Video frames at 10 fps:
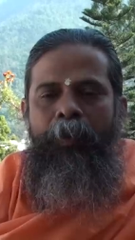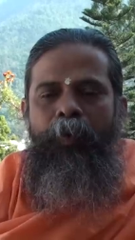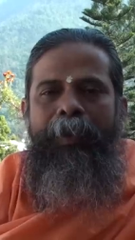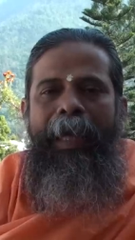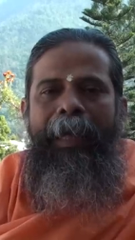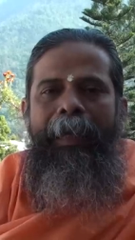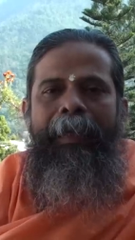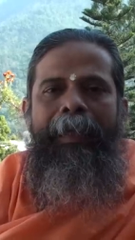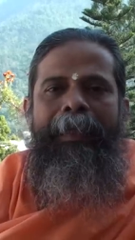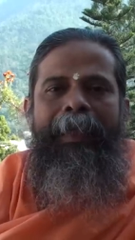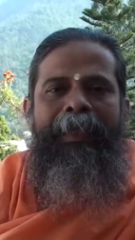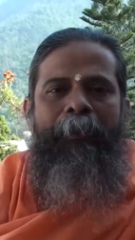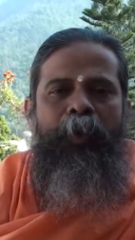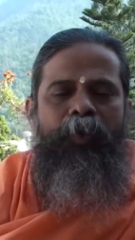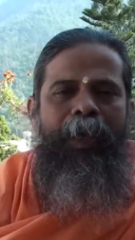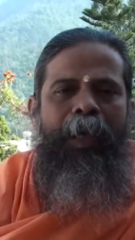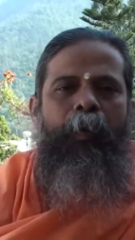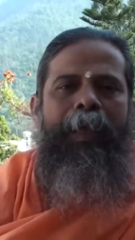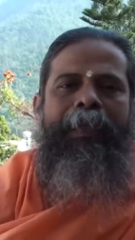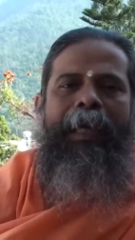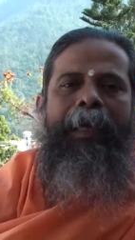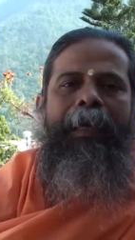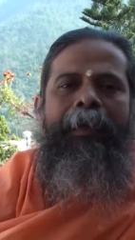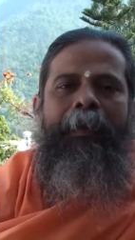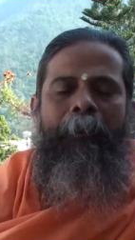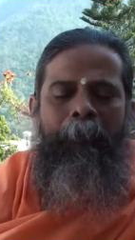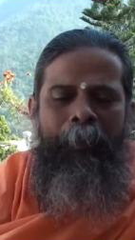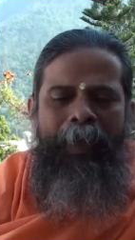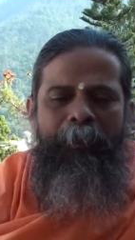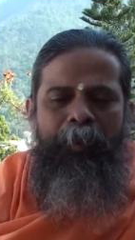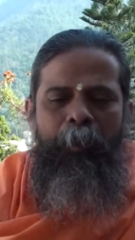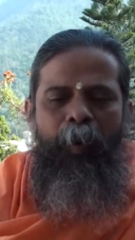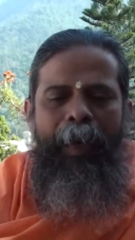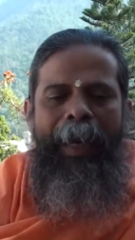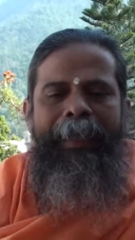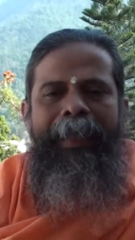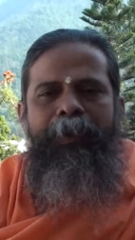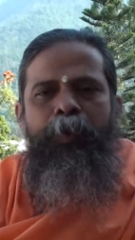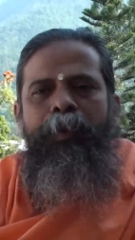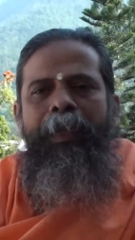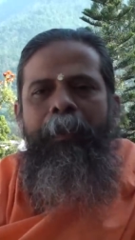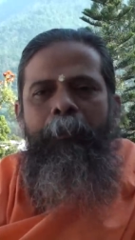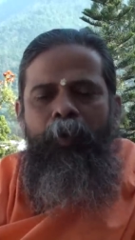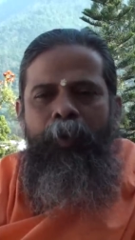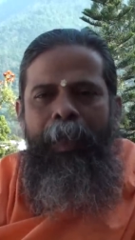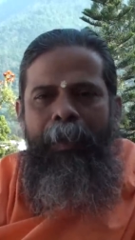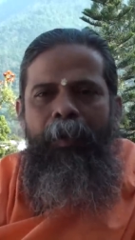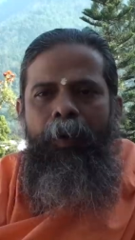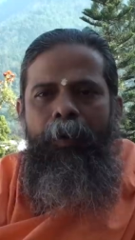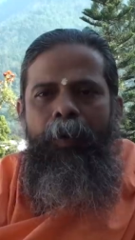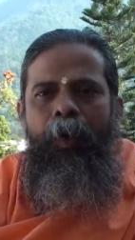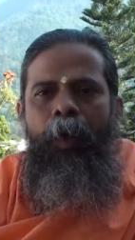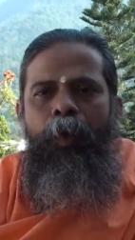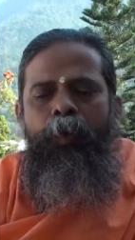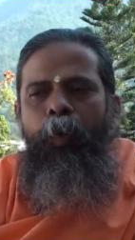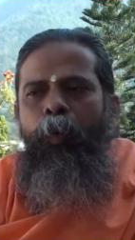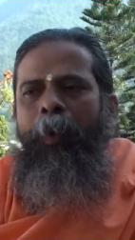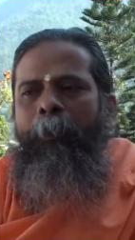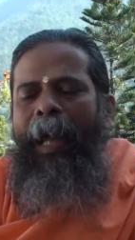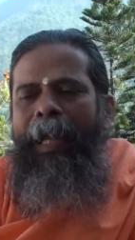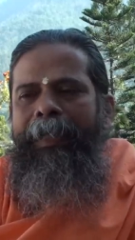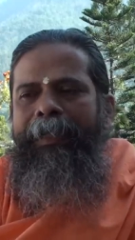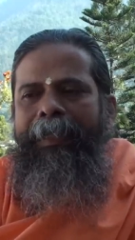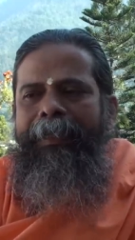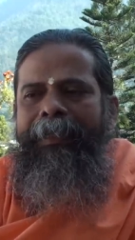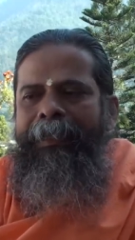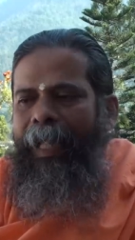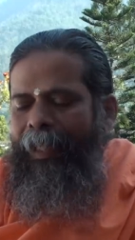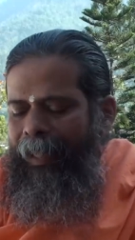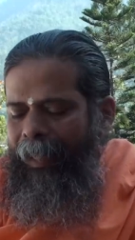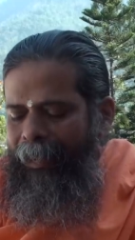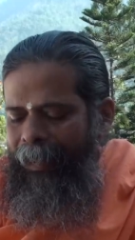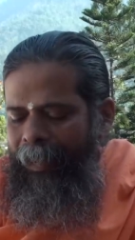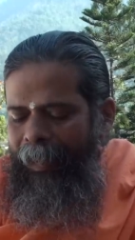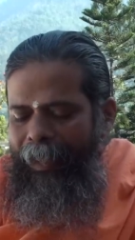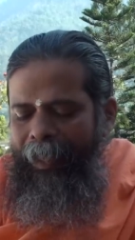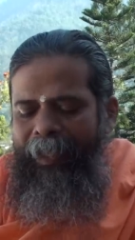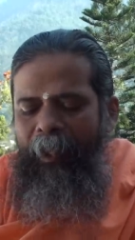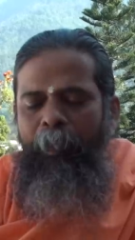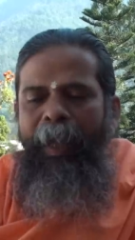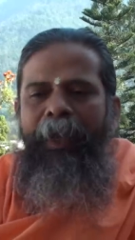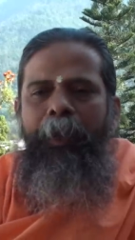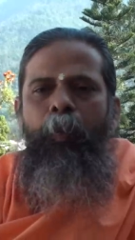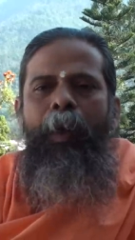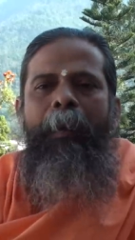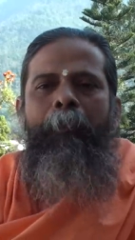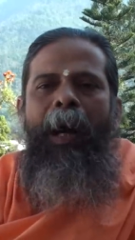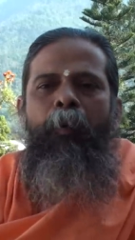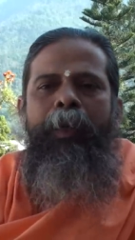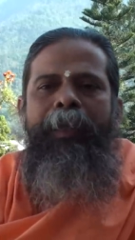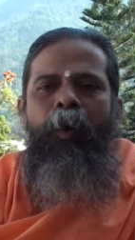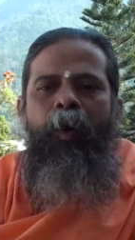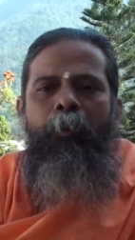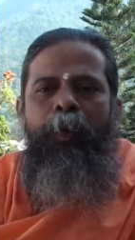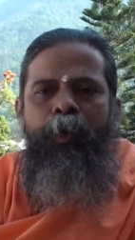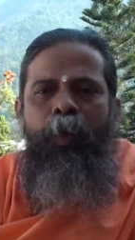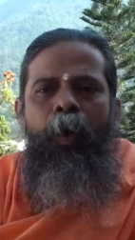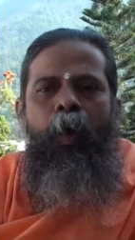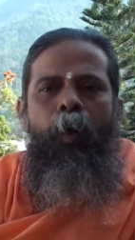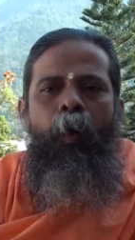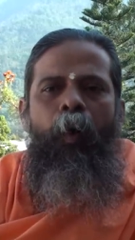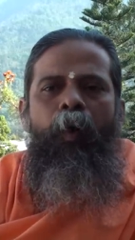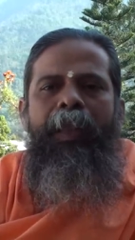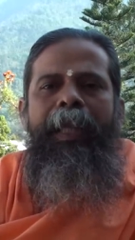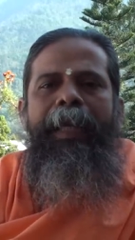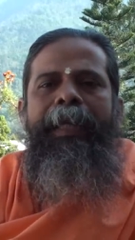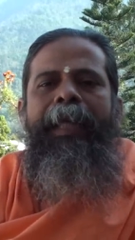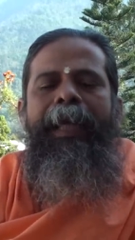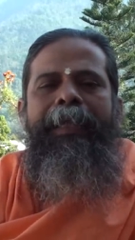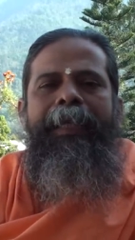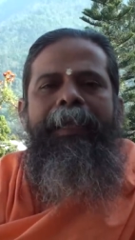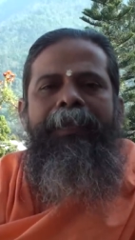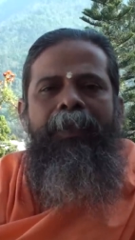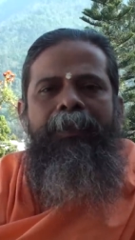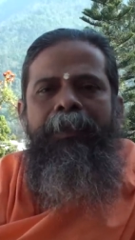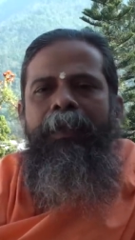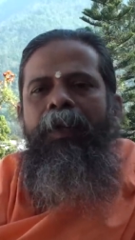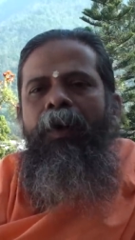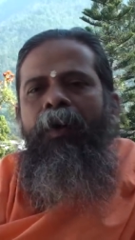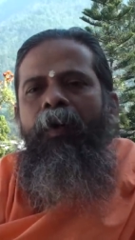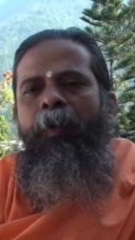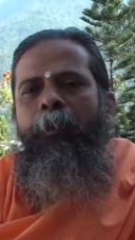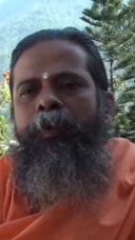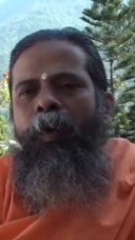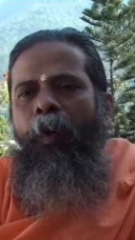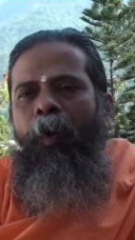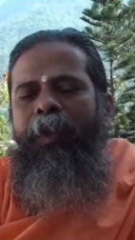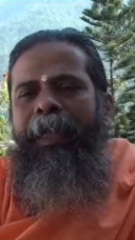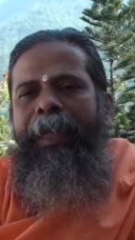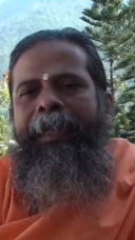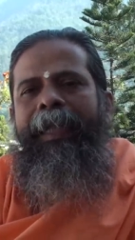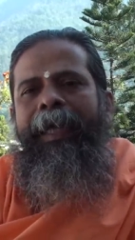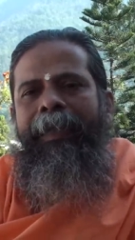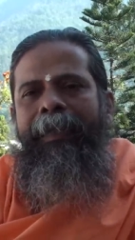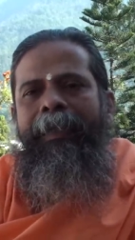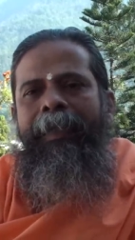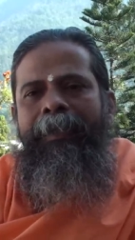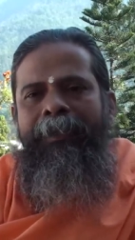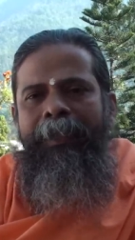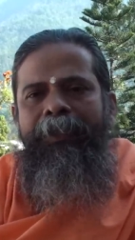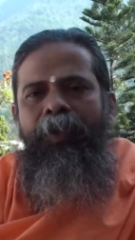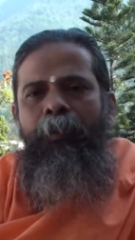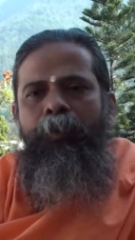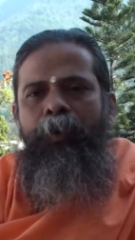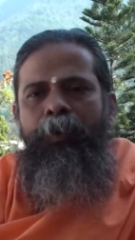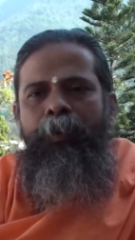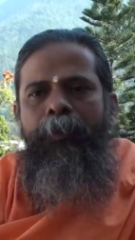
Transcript: So they, in a devotional way, they becomes more attached to the personal God. So we find that this technique in a different way found in almost all the Indian traditions or almost all the Indian systems.